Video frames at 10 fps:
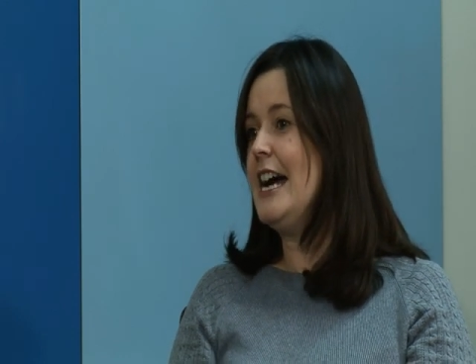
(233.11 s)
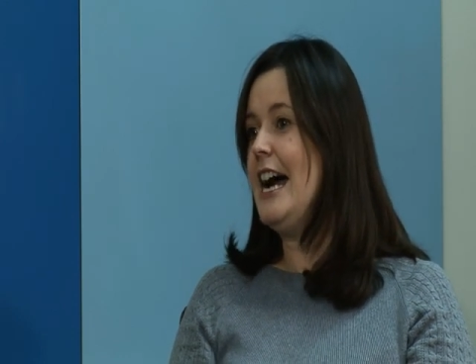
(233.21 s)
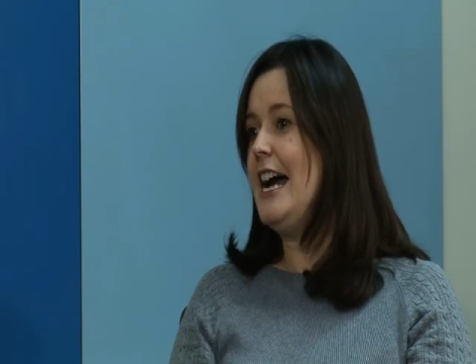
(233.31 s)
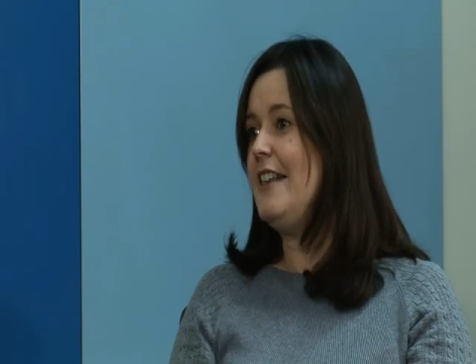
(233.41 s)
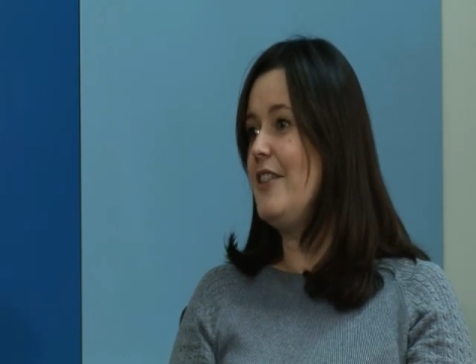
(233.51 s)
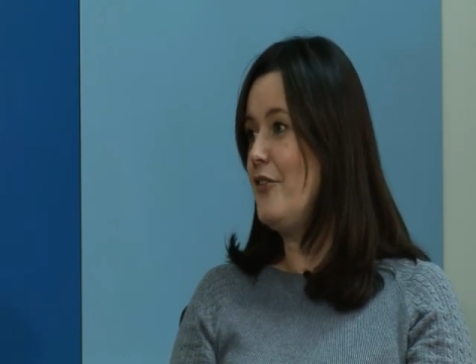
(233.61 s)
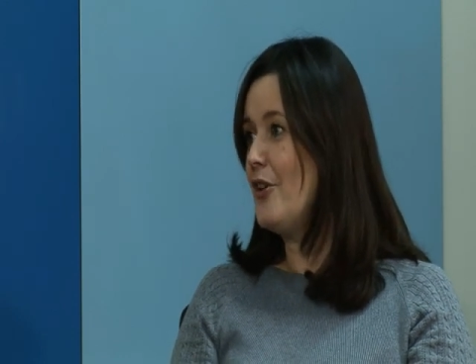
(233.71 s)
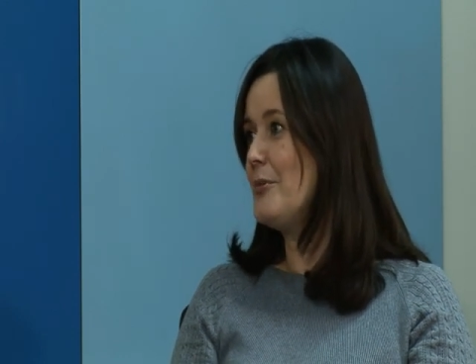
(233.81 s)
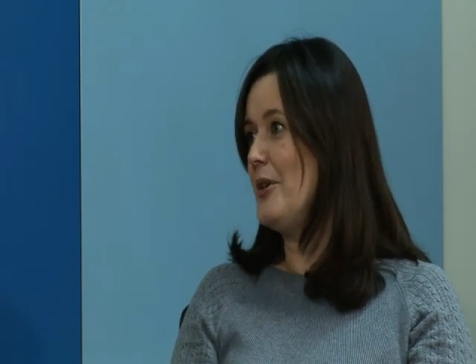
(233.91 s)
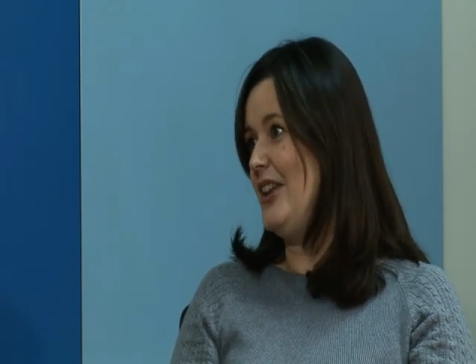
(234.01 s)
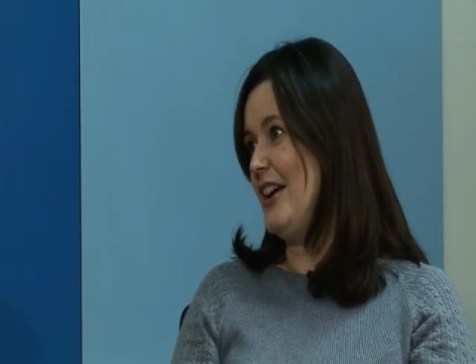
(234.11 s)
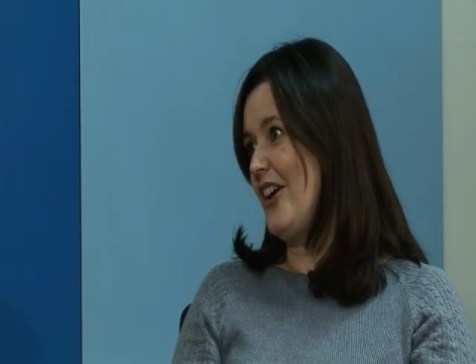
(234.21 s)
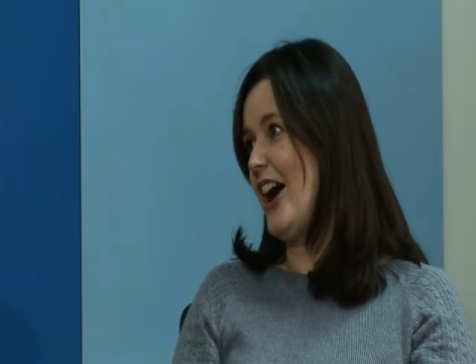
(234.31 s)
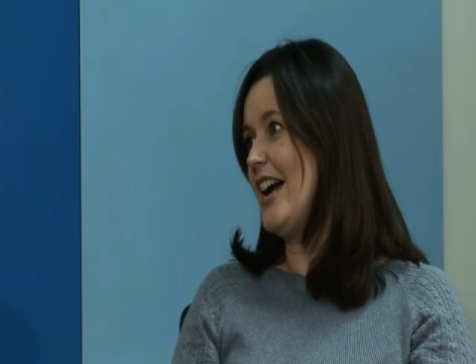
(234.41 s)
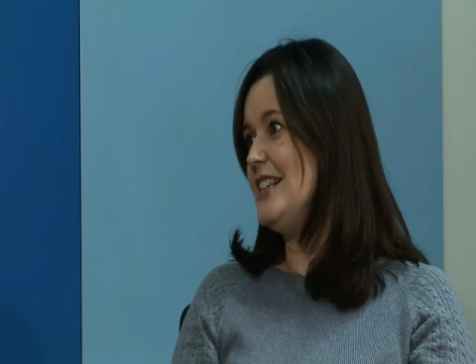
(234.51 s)
The forum, on the
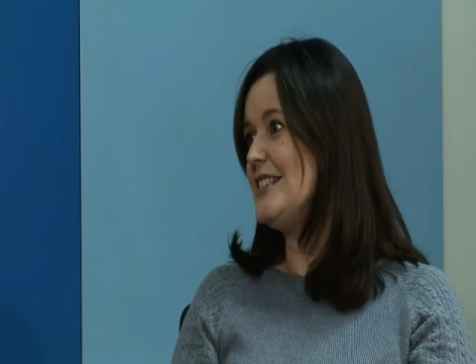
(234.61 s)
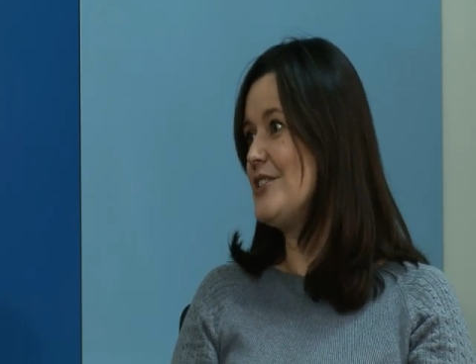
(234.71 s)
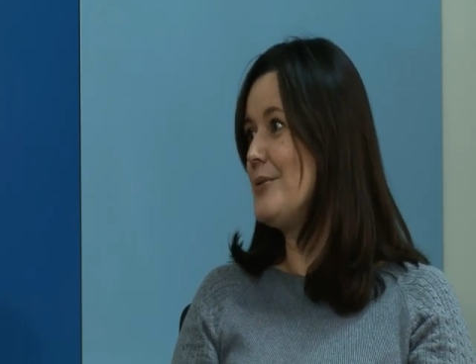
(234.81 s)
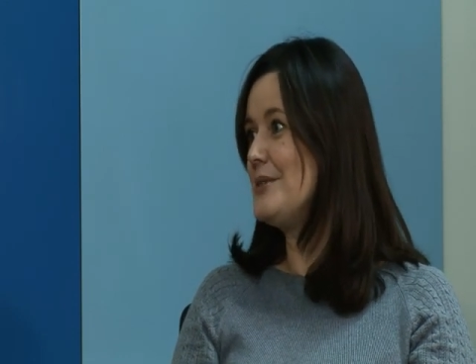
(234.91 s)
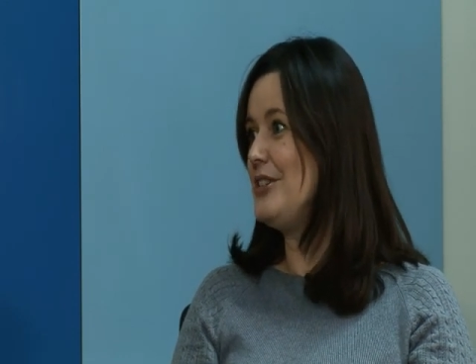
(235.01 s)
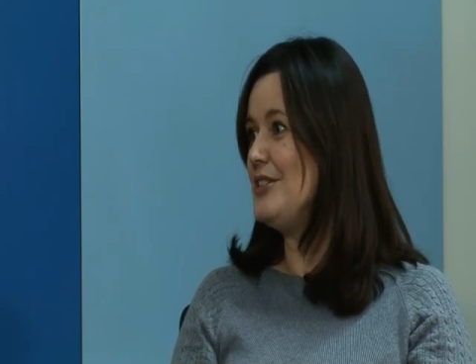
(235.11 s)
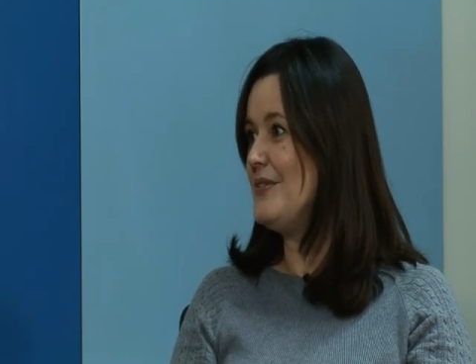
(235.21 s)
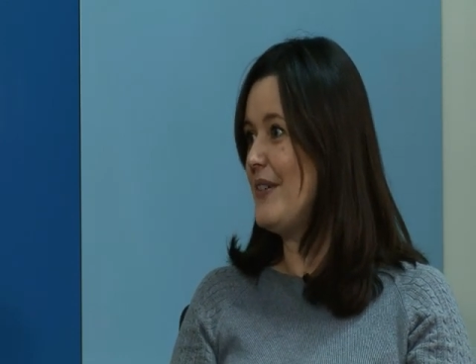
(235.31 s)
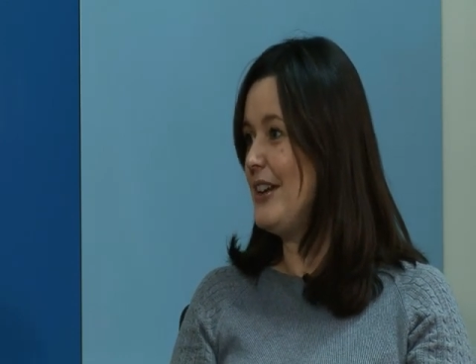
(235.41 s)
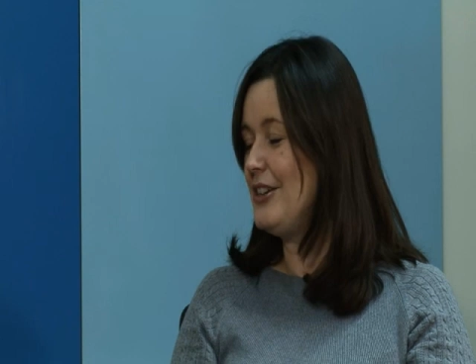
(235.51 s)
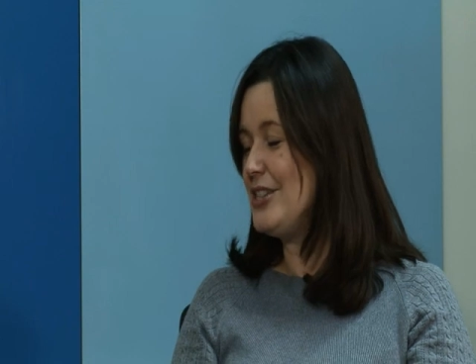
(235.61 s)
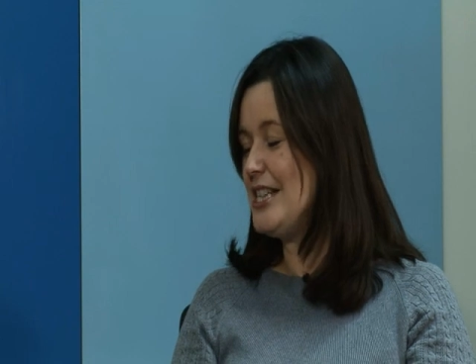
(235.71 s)
other hand, is always a good